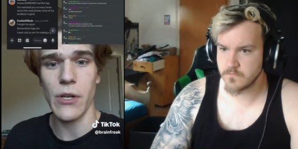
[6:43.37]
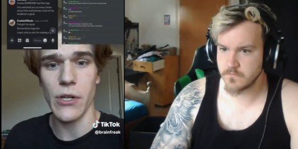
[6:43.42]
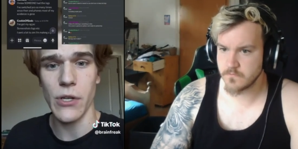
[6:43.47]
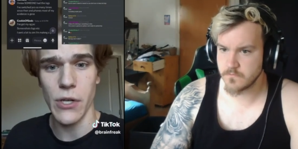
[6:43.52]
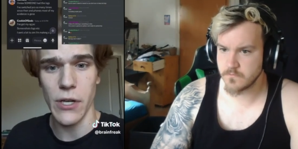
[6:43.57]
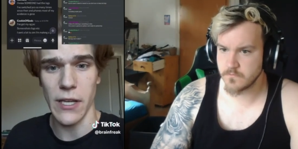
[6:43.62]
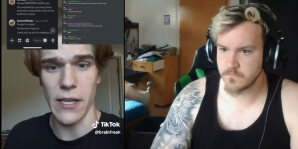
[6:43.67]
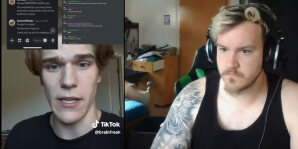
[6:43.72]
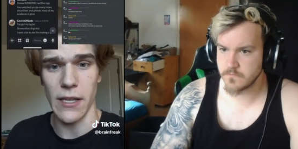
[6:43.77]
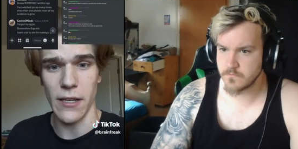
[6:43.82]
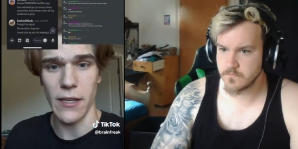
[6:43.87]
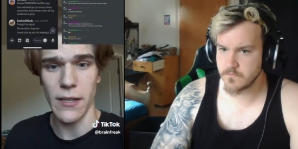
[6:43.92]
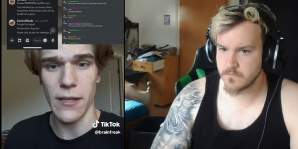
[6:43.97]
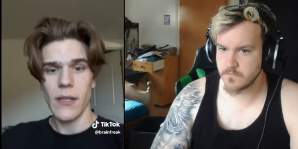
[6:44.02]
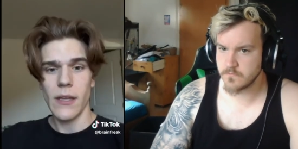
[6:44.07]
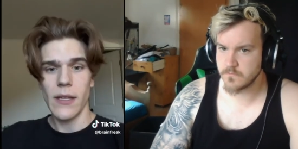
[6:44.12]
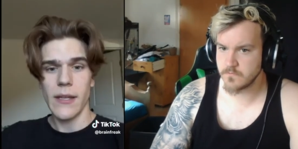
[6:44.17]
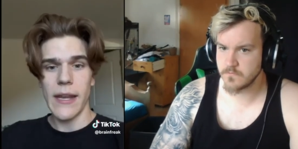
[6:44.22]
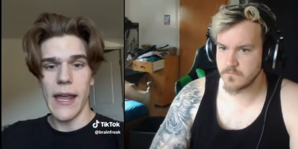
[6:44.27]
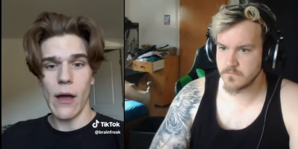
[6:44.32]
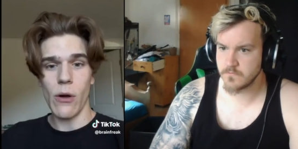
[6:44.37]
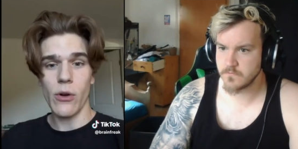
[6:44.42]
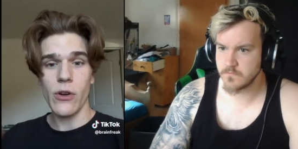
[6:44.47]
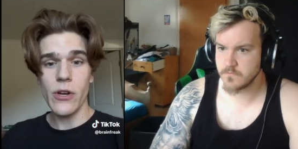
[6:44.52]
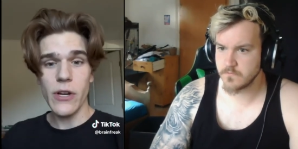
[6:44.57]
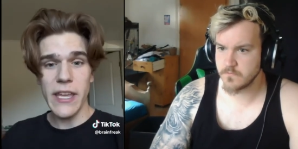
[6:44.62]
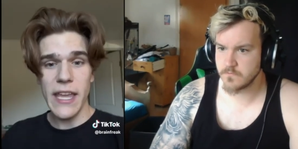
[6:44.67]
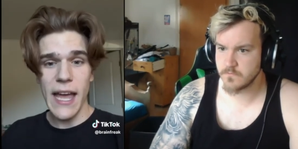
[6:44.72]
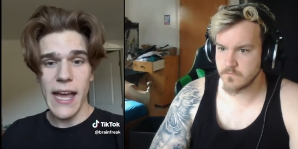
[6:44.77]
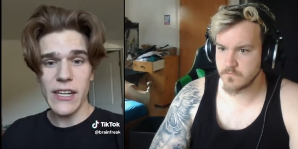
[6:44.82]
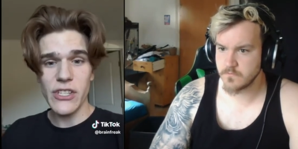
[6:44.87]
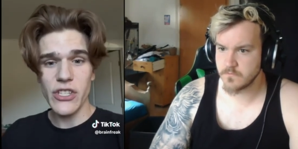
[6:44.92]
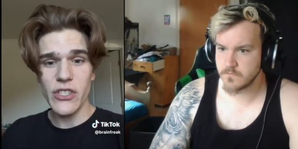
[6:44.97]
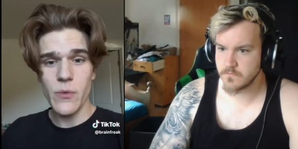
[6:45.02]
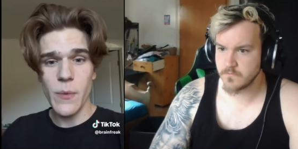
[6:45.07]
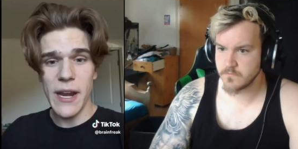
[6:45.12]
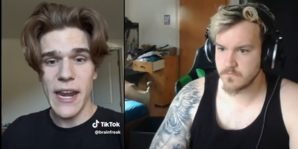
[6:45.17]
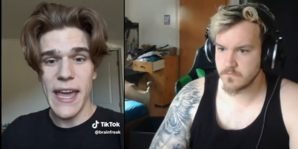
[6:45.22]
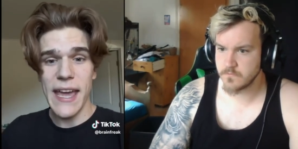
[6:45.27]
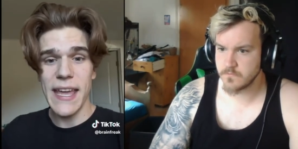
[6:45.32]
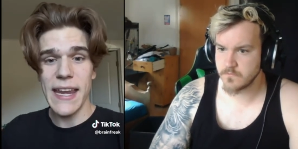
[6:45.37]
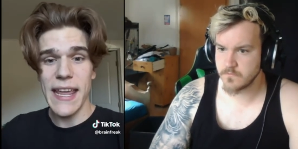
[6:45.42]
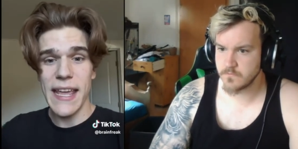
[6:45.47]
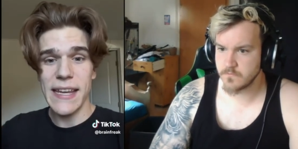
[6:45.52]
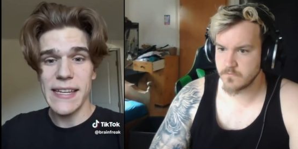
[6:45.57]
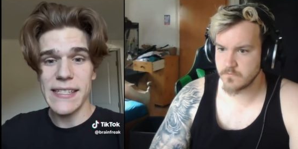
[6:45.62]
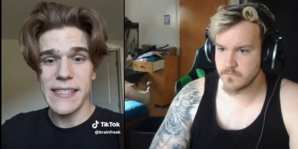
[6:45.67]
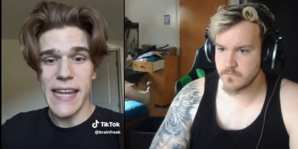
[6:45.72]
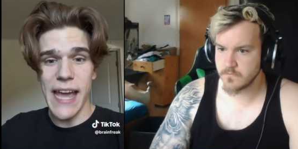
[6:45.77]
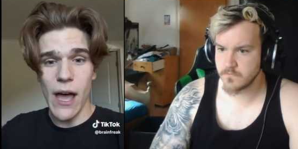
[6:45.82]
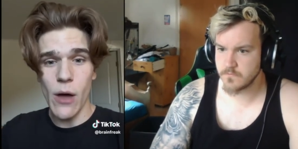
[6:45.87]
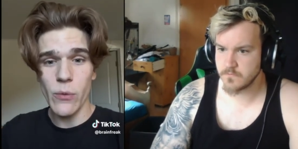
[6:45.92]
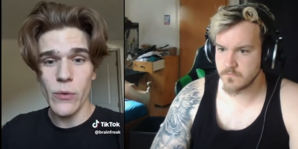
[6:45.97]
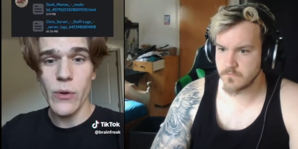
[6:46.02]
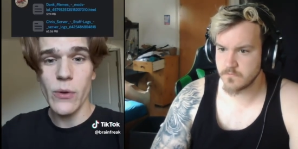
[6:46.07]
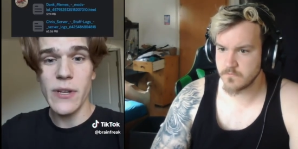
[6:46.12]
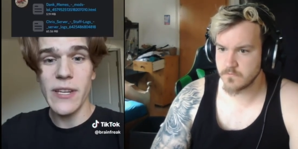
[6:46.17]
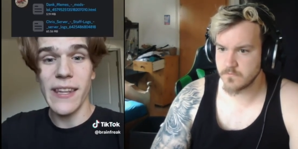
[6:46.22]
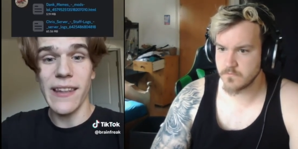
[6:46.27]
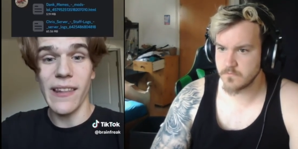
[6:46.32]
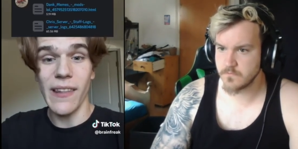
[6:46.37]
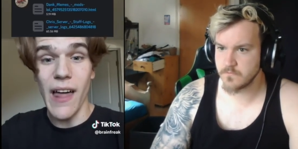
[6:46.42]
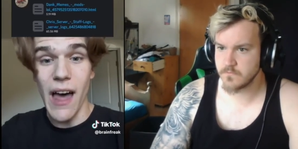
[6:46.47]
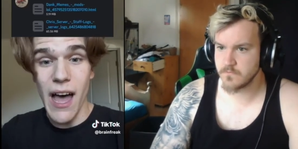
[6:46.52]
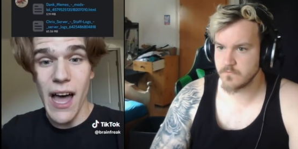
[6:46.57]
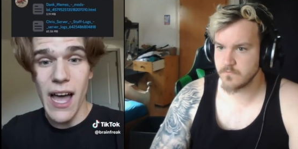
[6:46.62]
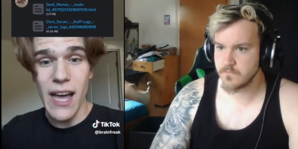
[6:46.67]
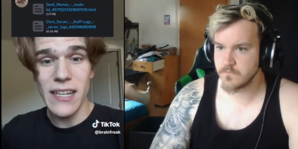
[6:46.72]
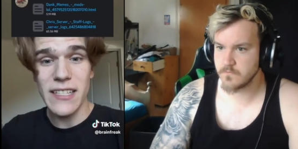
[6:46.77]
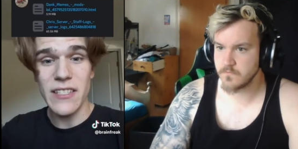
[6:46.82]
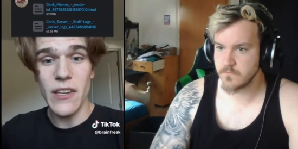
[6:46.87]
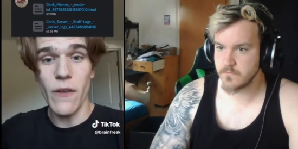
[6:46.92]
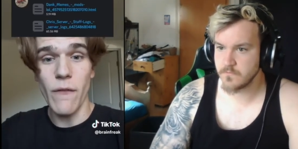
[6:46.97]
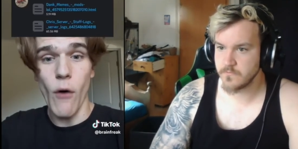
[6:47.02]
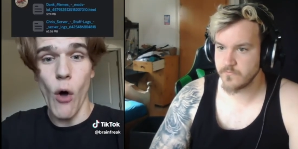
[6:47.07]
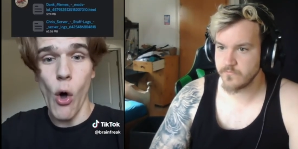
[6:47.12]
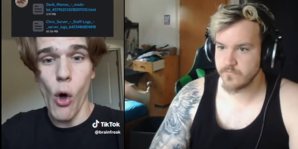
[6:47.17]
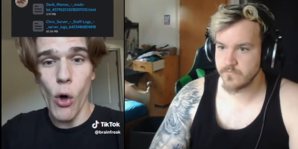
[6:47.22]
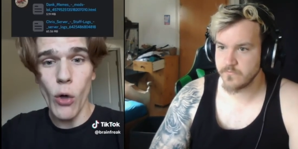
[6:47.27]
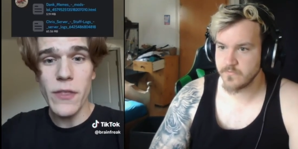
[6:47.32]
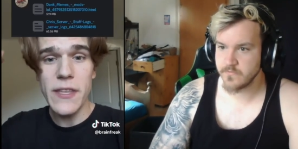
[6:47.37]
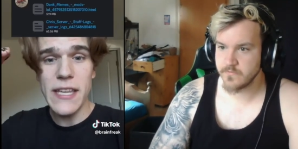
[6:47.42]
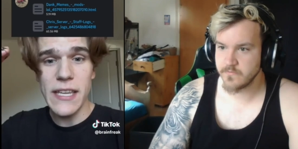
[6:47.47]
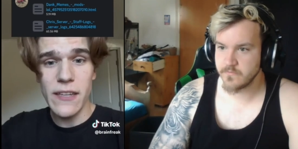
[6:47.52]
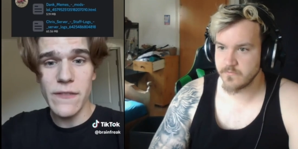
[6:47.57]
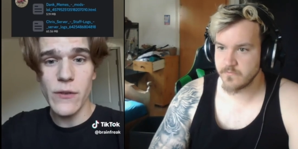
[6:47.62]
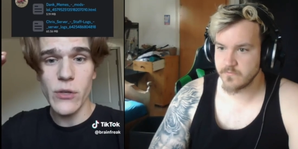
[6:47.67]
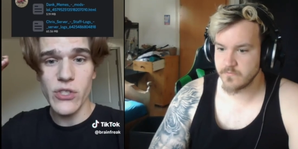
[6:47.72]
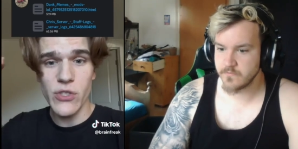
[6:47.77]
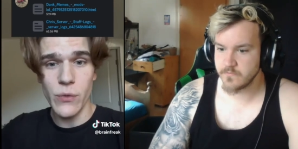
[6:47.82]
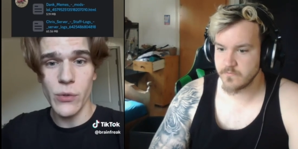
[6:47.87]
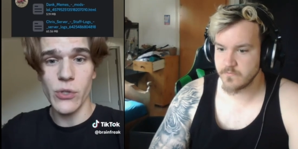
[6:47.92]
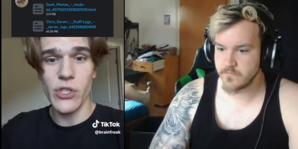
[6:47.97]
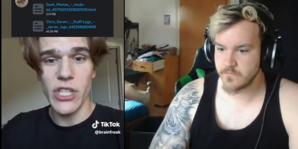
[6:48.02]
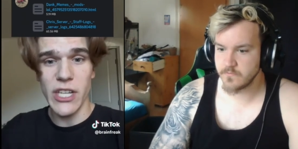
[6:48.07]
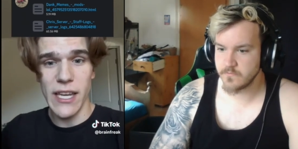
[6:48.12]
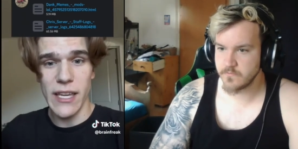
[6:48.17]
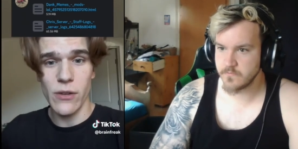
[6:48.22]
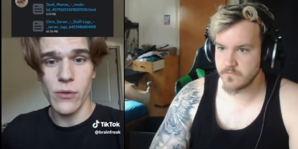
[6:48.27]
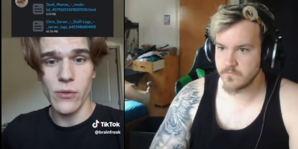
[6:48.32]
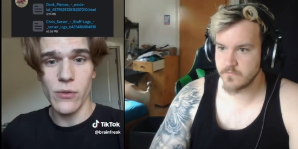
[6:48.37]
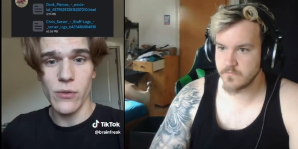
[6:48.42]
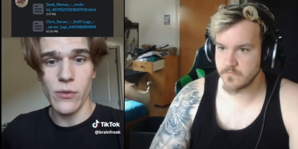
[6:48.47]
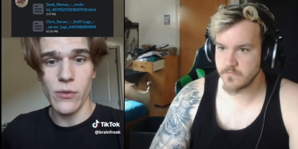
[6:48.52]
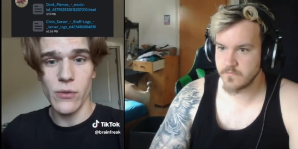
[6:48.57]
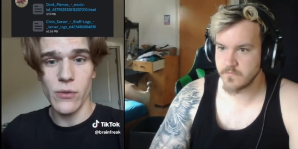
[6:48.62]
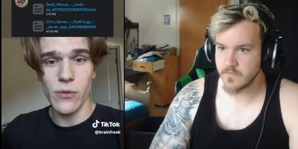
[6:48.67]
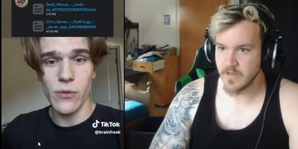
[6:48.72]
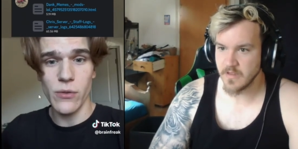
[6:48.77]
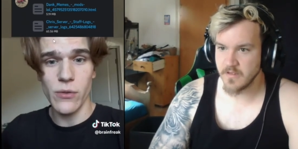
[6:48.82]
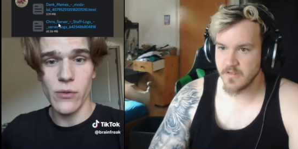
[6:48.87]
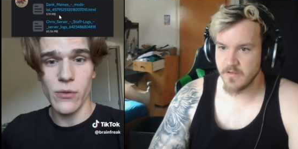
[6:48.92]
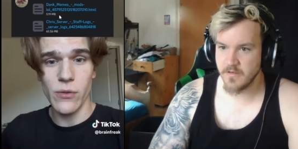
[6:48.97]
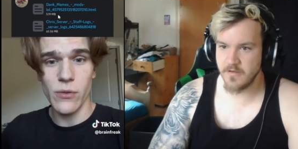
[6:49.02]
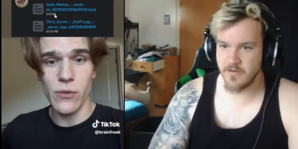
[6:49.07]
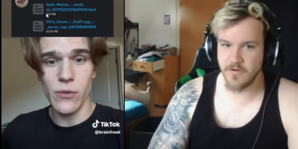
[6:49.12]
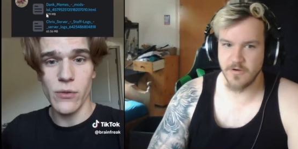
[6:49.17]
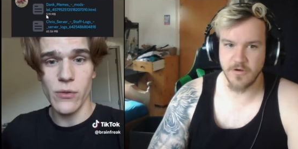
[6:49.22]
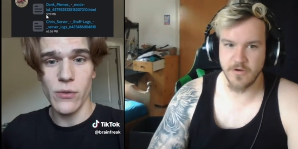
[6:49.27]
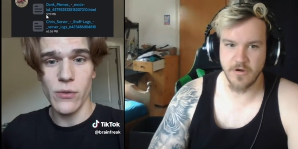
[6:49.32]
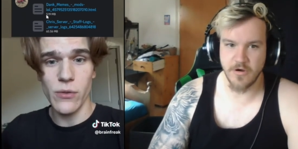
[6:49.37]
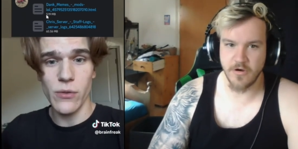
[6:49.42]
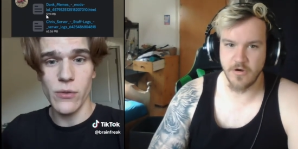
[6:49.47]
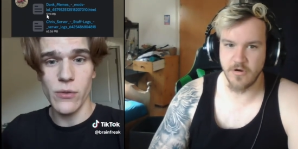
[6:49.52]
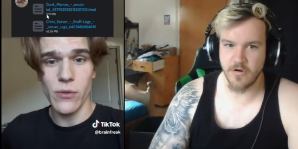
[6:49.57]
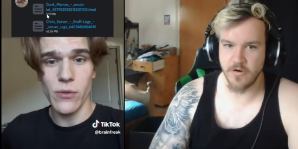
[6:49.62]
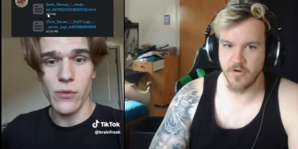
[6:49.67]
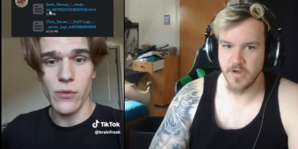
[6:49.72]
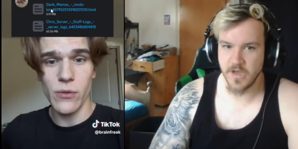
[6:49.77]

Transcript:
Speaker 1: Cookie. Now, Cookie actually went ahead and downloaded logs of all the individual channels.
Speaker 2: Oh,